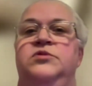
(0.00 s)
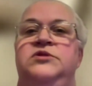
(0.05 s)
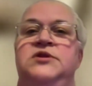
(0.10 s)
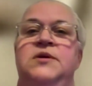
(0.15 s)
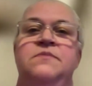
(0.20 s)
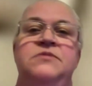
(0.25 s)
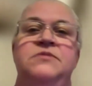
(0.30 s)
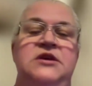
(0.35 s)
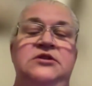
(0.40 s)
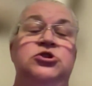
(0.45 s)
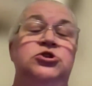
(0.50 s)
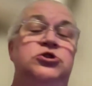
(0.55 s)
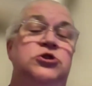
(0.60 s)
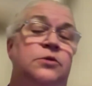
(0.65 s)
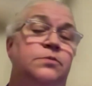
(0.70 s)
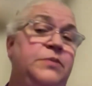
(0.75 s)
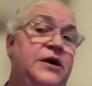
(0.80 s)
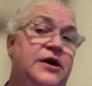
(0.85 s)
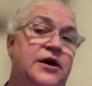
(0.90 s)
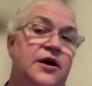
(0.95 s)
something
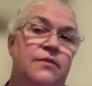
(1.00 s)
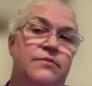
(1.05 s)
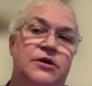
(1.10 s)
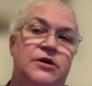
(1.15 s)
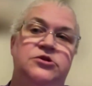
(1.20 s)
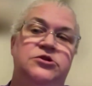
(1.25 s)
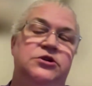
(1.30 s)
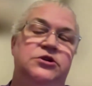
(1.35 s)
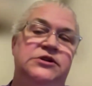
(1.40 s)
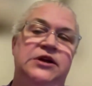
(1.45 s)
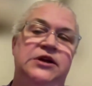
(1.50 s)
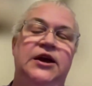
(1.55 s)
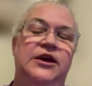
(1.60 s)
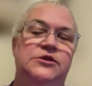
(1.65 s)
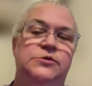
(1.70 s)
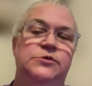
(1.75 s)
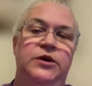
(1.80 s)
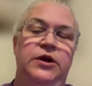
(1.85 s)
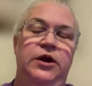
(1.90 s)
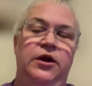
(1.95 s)
should be coming just in
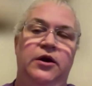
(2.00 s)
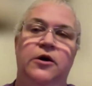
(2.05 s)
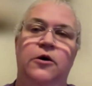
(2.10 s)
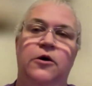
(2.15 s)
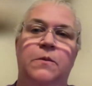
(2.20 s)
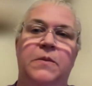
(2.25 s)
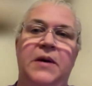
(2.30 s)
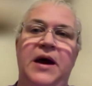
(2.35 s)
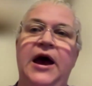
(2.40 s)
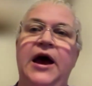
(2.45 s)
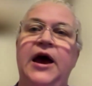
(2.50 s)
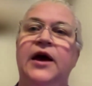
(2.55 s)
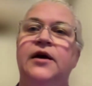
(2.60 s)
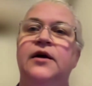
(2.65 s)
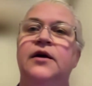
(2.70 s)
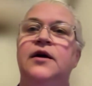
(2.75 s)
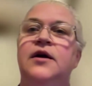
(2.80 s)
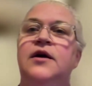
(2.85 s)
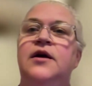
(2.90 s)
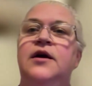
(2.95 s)
case we need to go
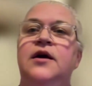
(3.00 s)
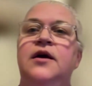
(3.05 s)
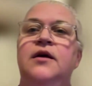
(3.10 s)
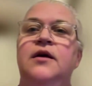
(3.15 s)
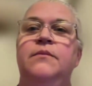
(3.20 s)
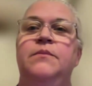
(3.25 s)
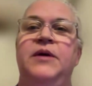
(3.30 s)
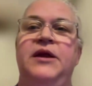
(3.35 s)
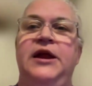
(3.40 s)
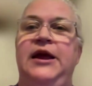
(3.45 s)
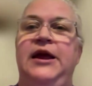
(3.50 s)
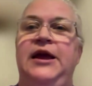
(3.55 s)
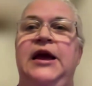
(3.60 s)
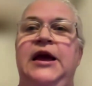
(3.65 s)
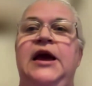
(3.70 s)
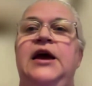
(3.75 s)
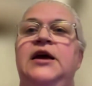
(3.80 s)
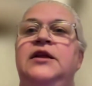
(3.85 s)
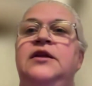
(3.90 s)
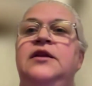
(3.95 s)
back. But
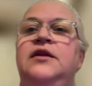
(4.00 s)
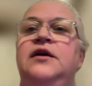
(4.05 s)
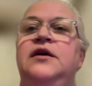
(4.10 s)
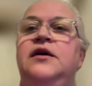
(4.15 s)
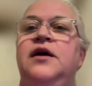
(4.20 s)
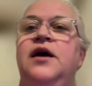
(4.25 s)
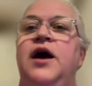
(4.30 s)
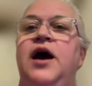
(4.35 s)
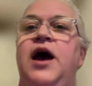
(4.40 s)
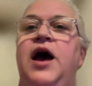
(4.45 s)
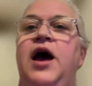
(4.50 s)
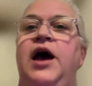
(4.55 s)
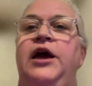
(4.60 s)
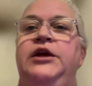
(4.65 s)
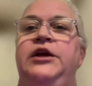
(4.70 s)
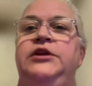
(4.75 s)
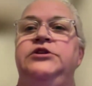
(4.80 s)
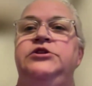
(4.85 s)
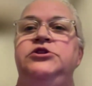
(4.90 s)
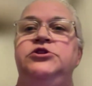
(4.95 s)
again,
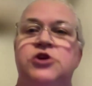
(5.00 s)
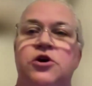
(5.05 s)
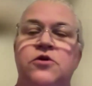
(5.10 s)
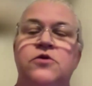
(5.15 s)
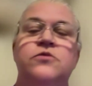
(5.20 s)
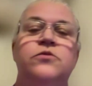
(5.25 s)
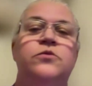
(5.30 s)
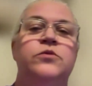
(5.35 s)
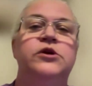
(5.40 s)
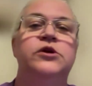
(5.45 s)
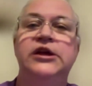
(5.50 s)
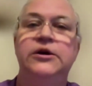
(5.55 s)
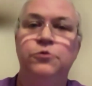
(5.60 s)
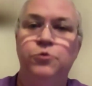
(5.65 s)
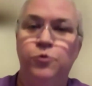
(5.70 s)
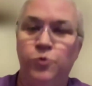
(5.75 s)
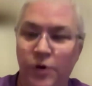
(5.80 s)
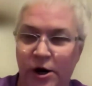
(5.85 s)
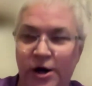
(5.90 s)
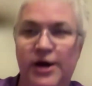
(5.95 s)
I don't really
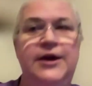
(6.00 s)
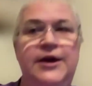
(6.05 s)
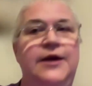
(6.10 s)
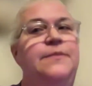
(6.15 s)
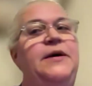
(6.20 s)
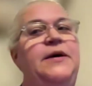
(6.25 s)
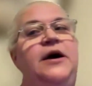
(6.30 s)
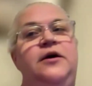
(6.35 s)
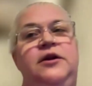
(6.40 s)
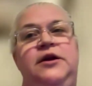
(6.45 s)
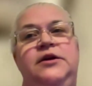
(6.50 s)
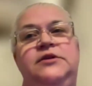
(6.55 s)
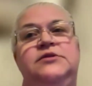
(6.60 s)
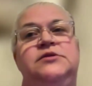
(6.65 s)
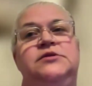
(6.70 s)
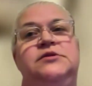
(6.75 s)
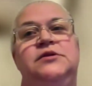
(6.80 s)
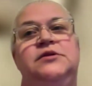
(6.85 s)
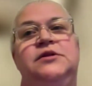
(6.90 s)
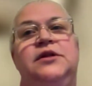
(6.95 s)
worry about
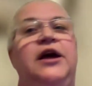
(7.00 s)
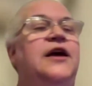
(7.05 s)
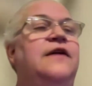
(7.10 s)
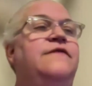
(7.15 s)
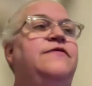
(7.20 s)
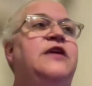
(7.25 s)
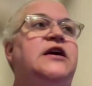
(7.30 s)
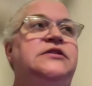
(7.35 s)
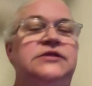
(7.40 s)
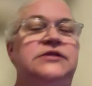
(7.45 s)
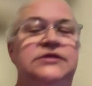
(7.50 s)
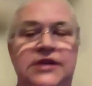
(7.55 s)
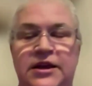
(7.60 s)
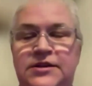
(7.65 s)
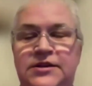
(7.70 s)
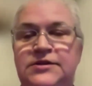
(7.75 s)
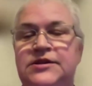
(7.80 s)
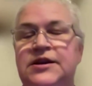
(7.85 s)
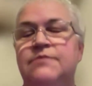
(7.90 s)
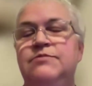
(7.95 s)
it. Like if they
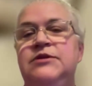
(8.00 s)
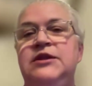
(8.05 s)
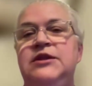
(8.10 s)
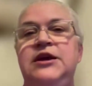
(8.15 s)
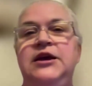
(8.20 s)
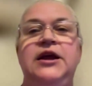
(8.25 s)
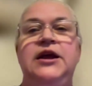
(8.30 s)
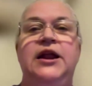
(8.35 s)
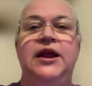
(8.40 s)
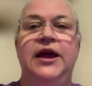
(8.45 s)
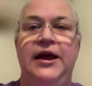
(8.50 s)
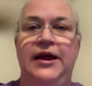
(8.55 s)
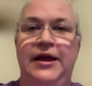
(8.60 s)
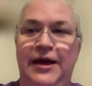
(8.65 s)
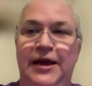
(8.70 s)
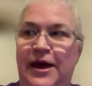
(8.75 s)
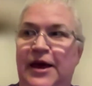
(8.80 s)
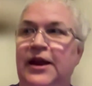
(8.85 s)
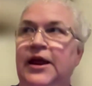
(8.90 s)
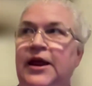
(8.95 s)
send something and I
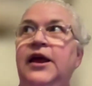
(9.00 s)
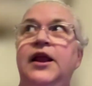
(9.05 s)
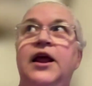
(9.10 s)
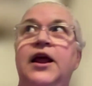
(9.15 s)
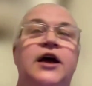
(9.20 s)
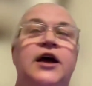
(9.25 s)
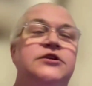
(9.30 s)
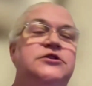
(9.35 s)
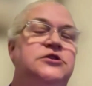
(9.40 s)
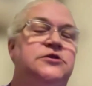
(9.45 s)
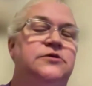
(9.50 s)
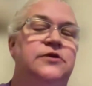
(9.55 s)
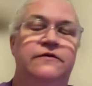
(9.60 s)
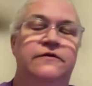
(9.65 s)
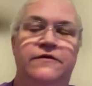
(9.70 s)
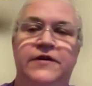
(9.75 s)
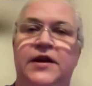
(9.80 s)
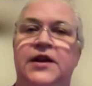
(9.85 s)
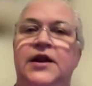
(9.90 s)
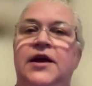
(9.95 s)
get it, I do a
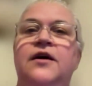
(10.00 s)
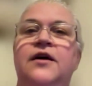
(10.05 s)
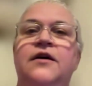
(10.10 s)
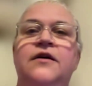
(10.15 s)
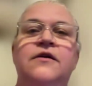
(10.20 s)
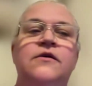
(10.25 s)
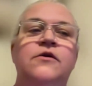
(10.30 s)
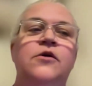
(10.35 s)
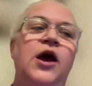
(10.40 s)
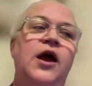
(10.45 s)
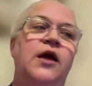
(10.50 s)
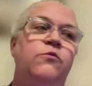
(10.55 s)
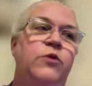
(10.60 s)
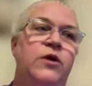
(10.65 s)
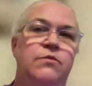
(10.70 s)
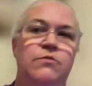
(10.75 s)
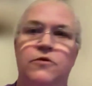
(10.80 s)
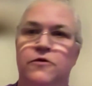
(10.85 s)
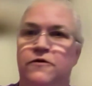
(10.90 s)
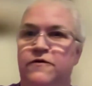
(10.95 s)
video and
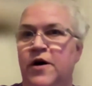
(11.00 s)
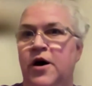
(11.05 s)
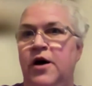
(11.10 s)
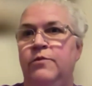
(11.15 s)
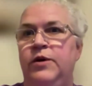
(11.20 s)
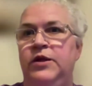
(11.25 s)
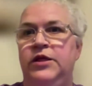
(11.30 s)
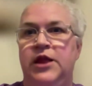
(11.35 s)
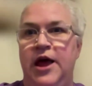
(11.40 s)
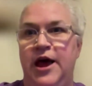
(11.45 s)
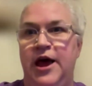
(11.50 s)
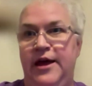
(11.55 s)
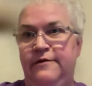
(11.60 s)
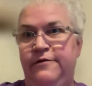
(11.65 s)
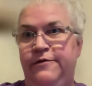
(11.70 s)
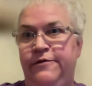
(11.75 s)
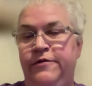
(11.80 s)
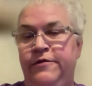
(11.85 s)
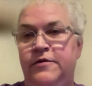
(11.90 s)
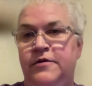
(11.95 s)
we move on with
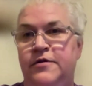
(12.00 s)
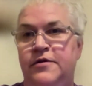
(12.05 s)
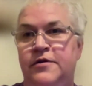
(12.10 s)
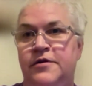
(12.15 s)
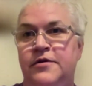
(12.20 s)
life.